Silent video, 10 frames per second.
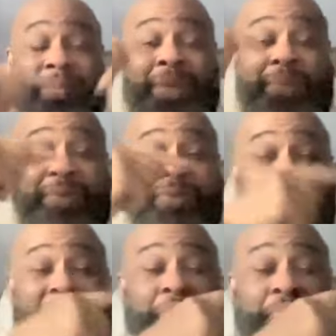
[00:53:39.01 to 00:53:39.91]
People
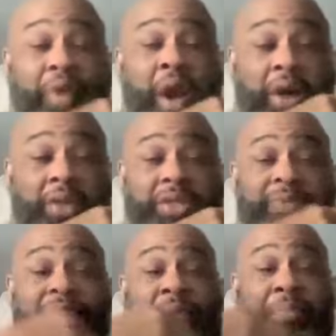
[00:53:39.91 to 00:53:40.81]
from the Bronx,
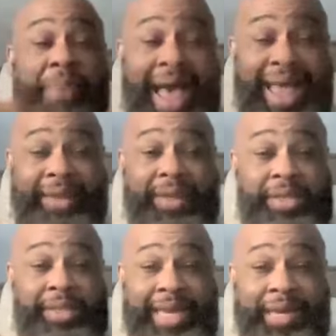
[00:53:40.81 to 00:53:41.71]
from my
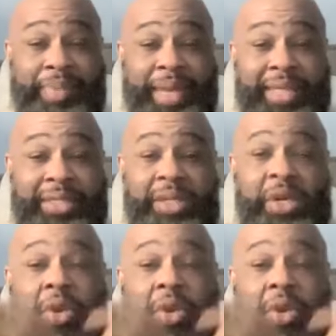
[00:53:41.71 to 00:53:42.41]
database,